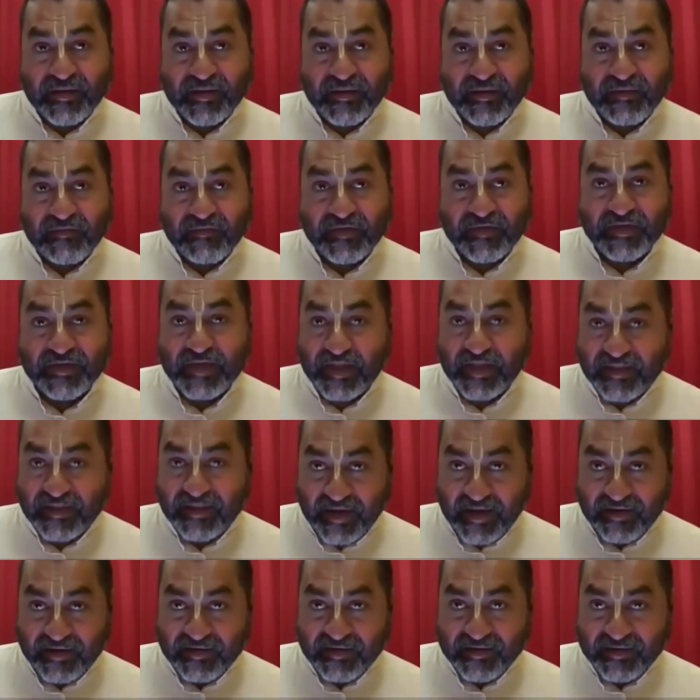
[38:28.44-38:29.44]
We said
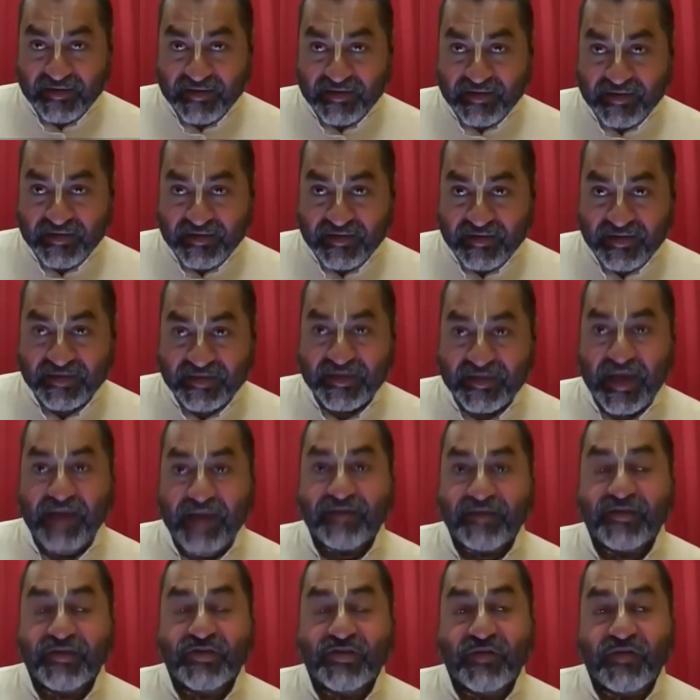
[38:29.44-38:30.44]
that. The
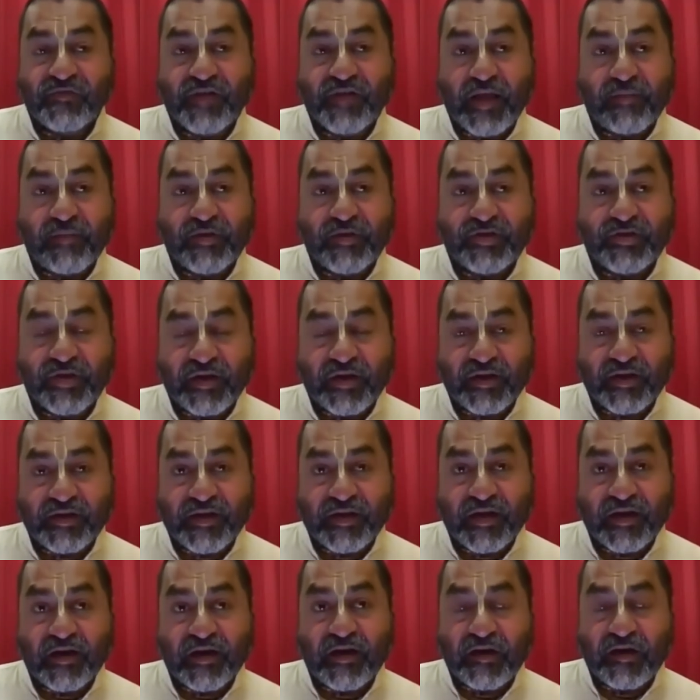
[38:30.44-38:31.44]
sages of
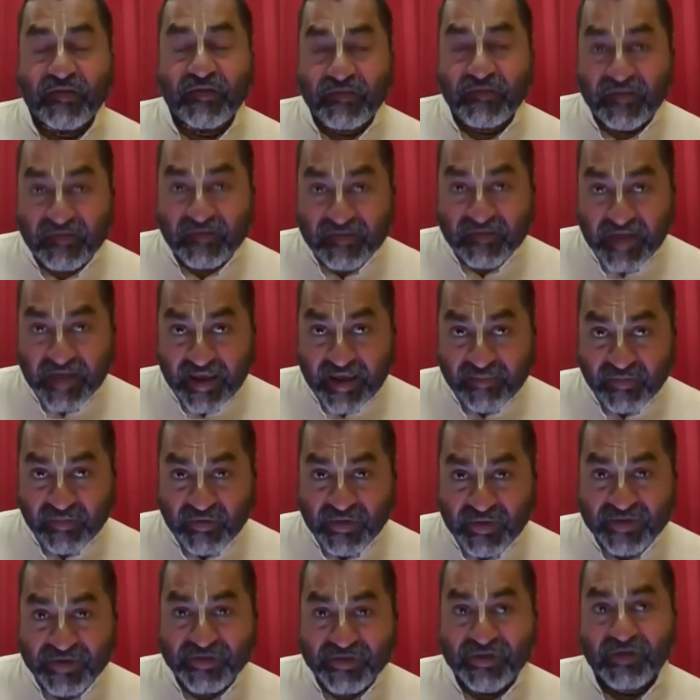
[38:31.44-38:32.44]
Naimisharanya asked the same
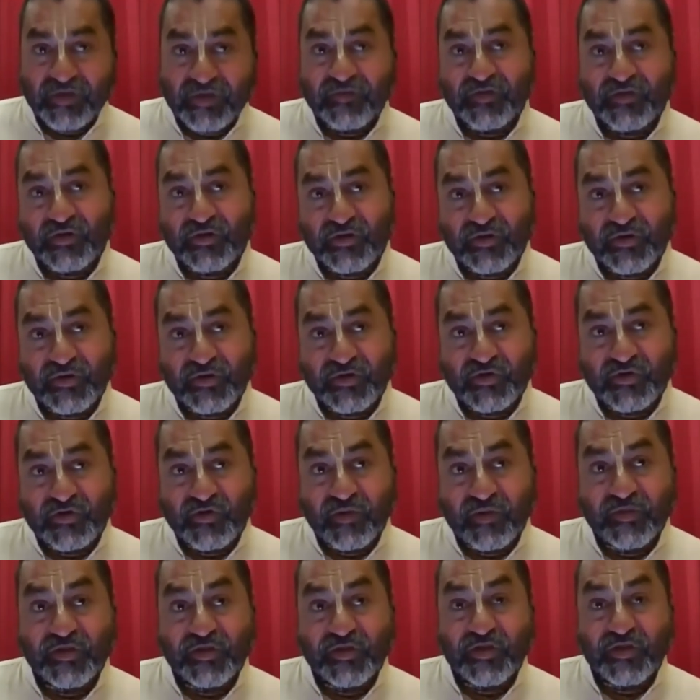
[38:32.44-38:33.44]
question of Sutta
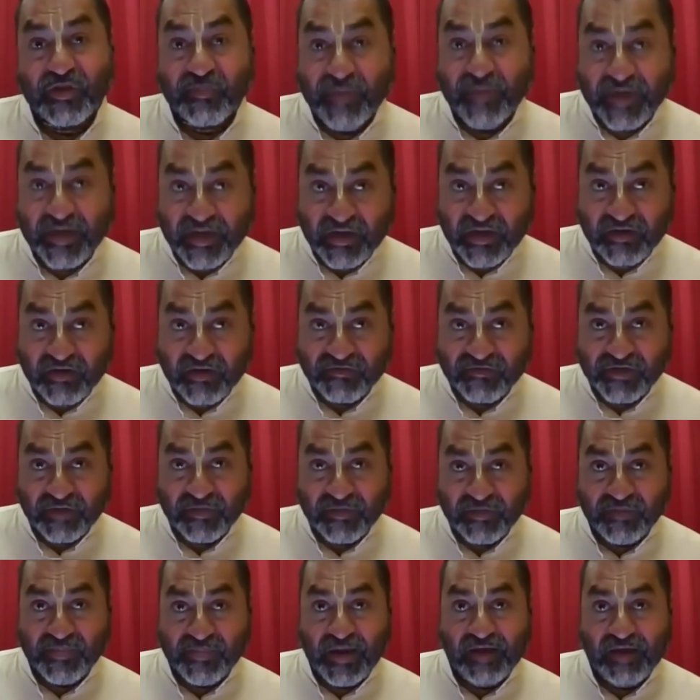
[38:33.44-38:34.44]
Goswami. So at the beginning of
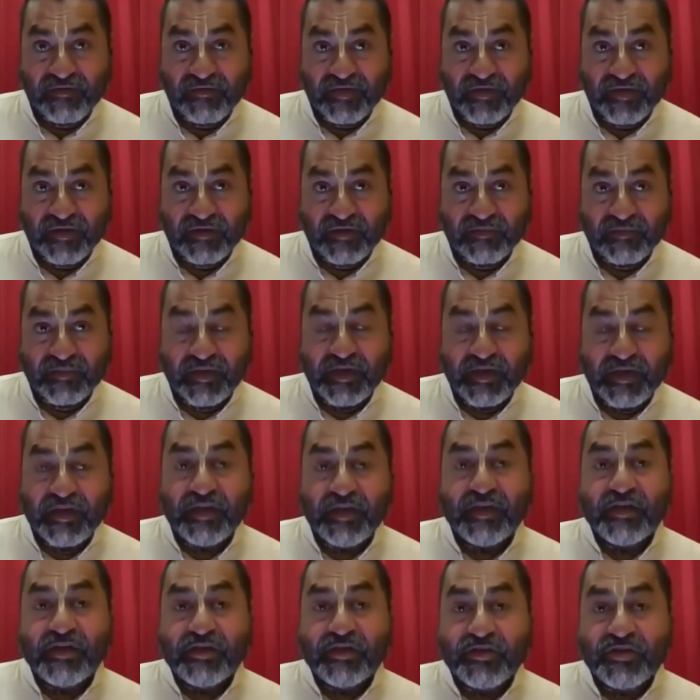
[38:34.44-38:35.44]
Srimad Bhagavatam,
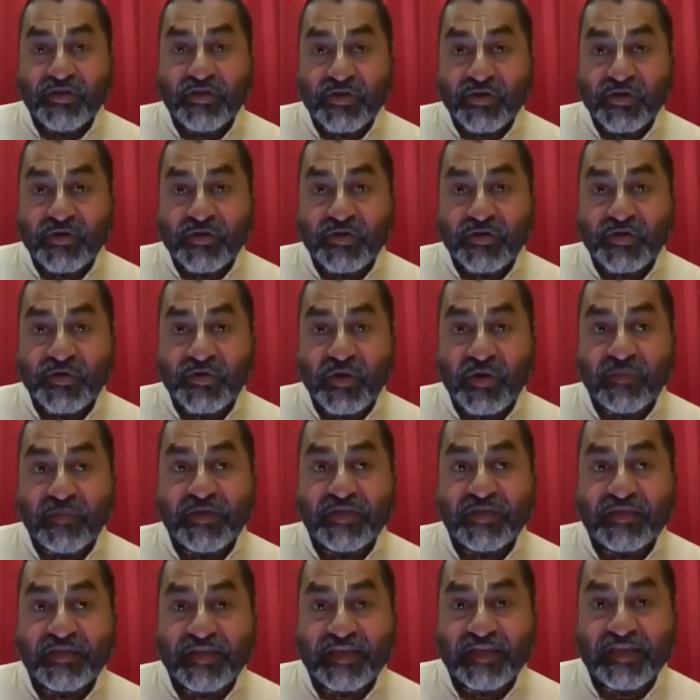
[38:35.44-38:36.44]
Sutta Goswami
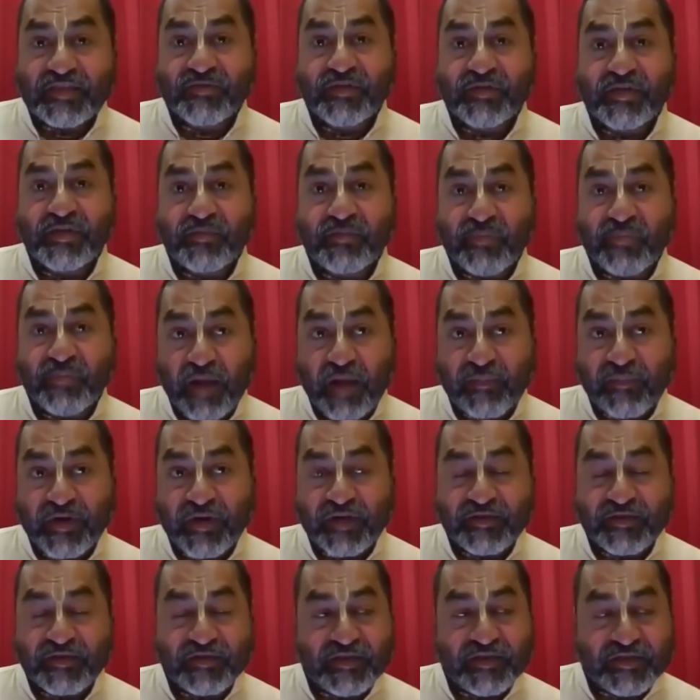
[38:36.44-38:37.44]
sits with the
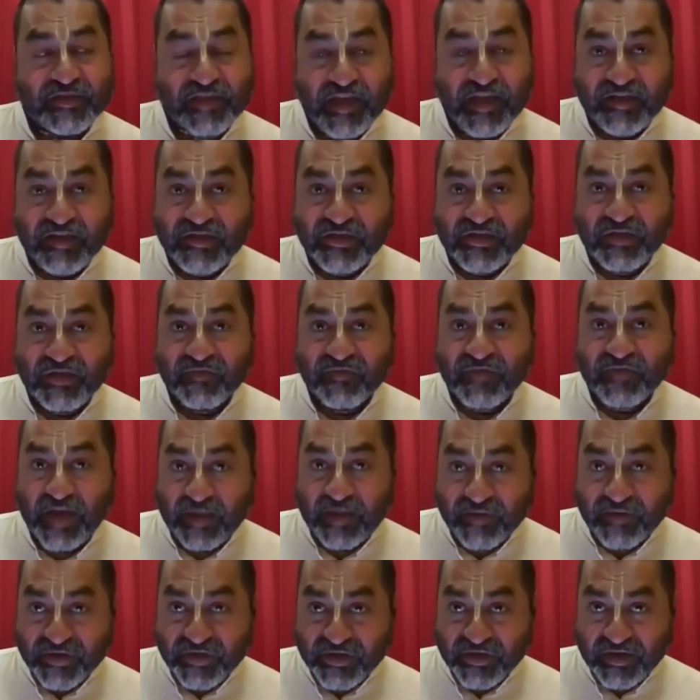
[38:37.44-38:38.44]
Brahmanas and the sages of
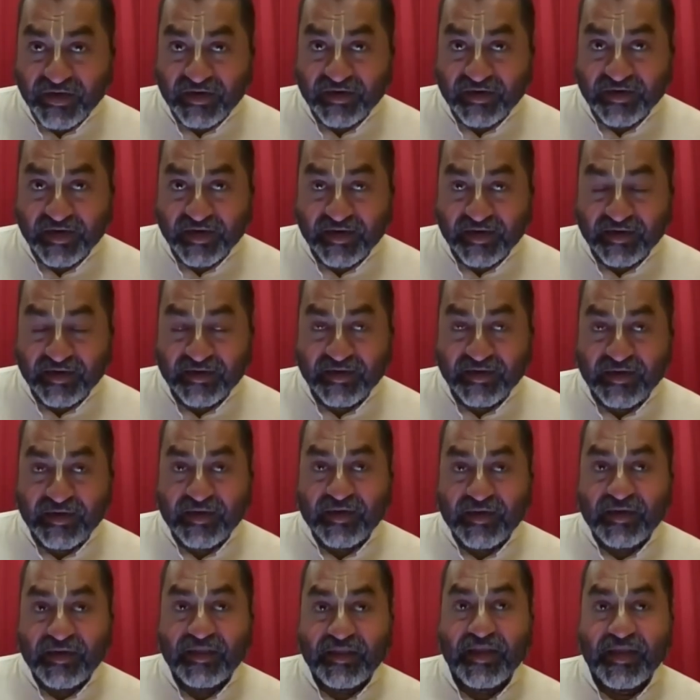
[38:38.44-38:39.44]
Naimisharanya.
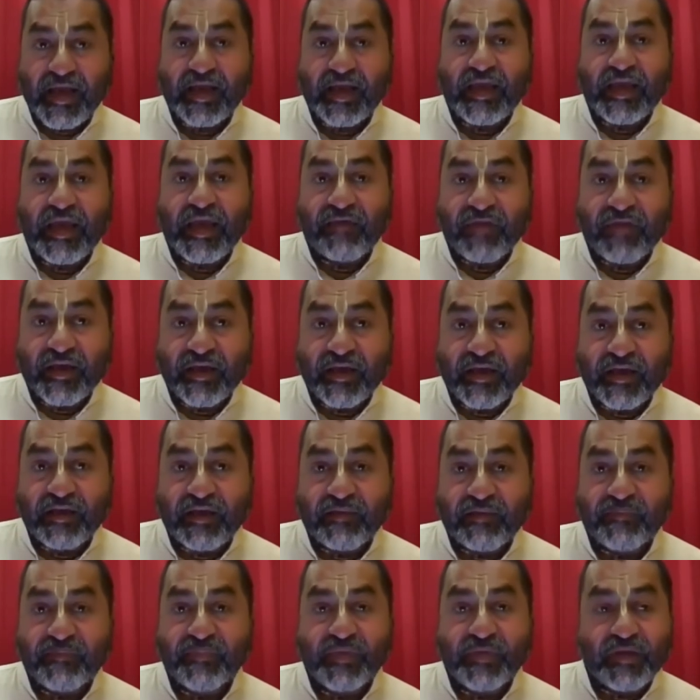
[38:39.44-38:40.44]
They are giving
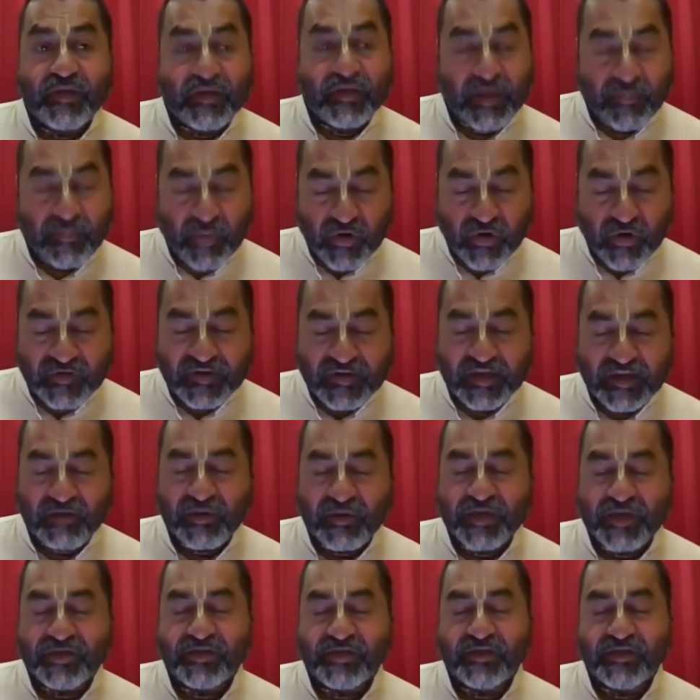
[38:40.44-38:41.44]
him, they're posing
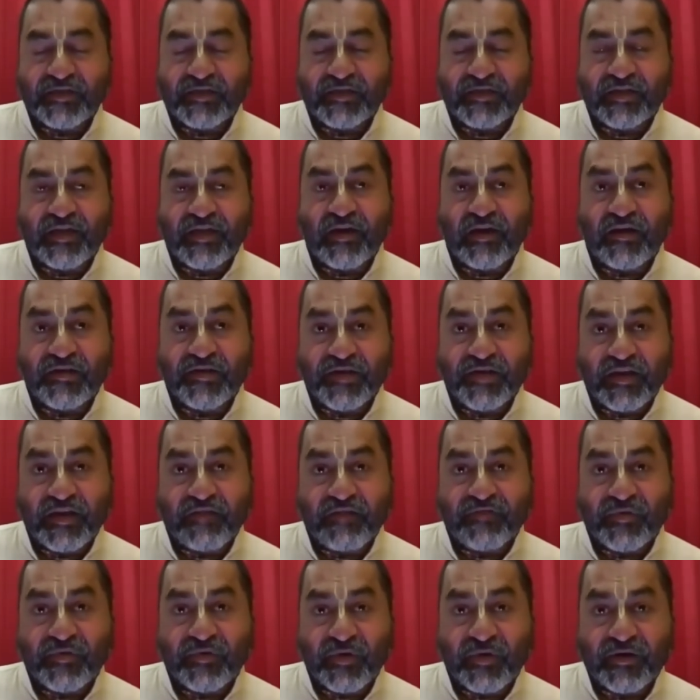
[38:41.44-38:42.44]
questions and they're
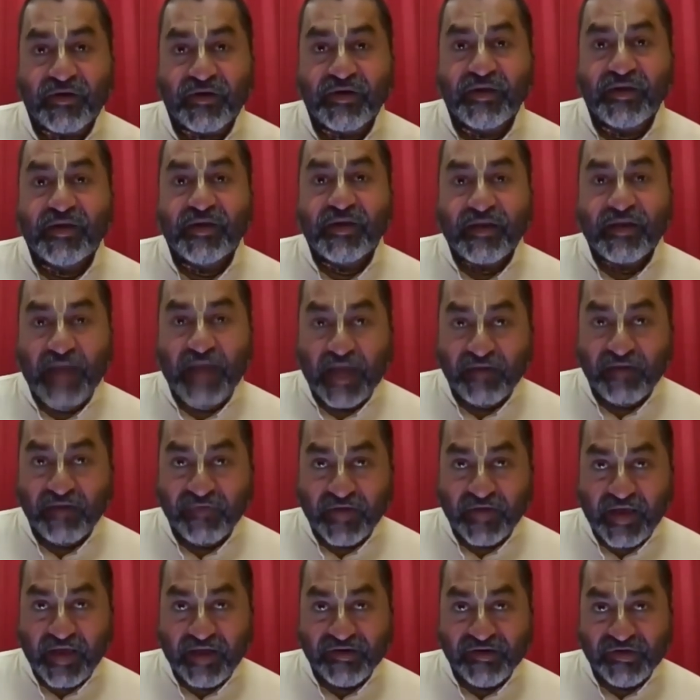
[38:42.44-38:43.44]
asking for
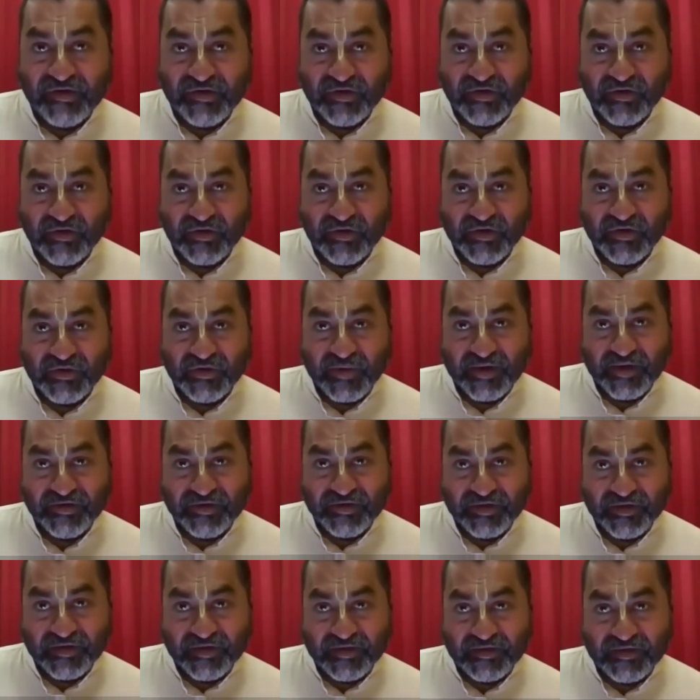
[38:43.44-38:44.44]
clarifications on those
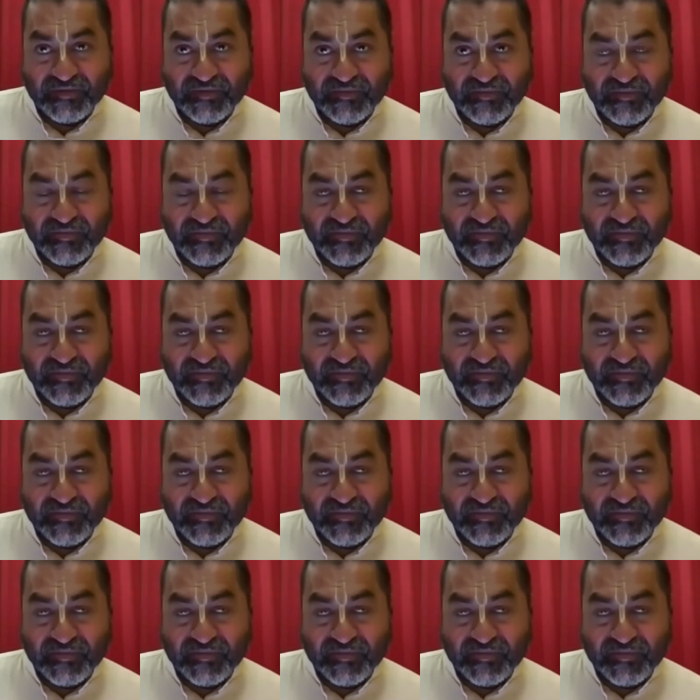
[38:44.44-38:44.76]
questions.